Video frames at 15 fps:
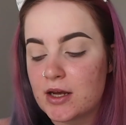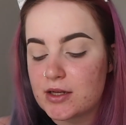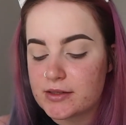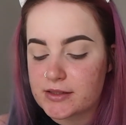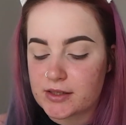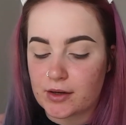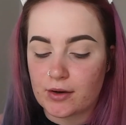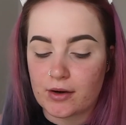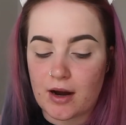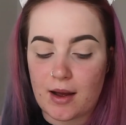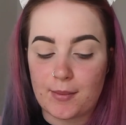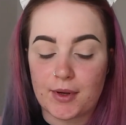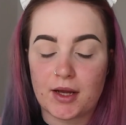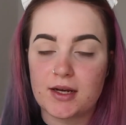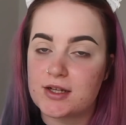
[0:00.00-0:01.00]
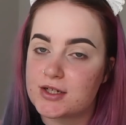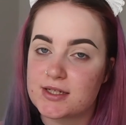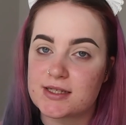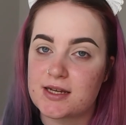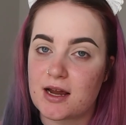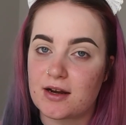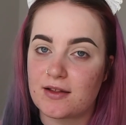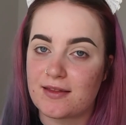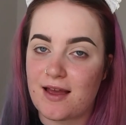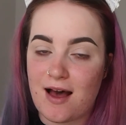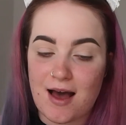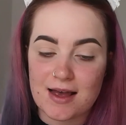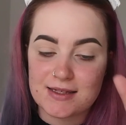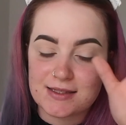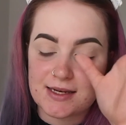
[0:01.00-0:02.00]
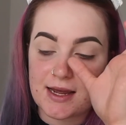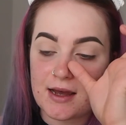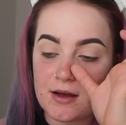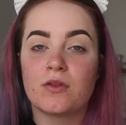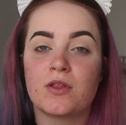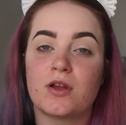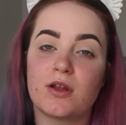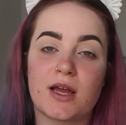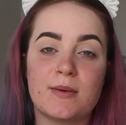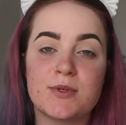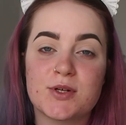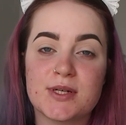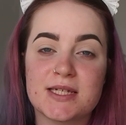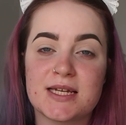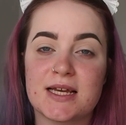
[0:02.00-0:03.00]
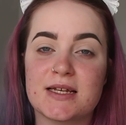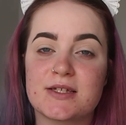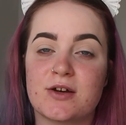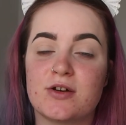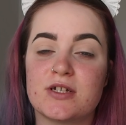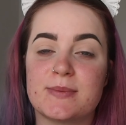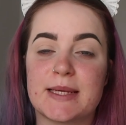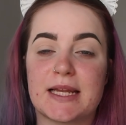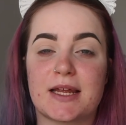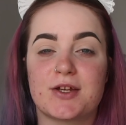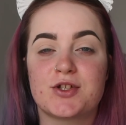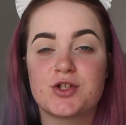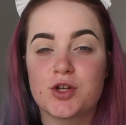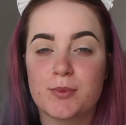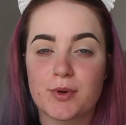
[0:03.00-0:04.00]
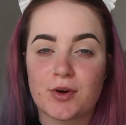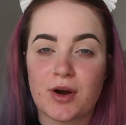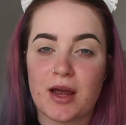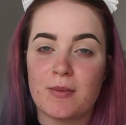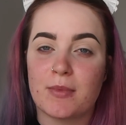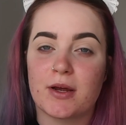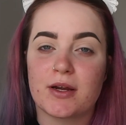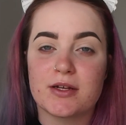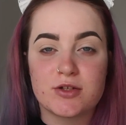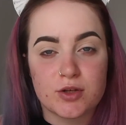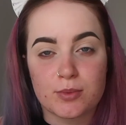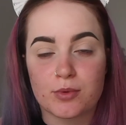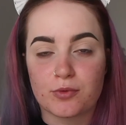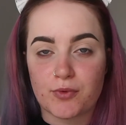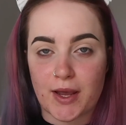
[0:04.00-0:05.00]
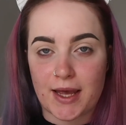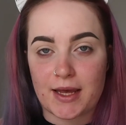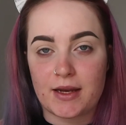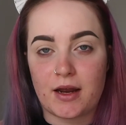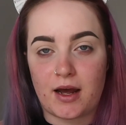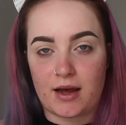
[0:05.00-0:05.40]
So I'm gonna just start on the eyes now. The look I'm doing today is going to be like super cranberry, super red.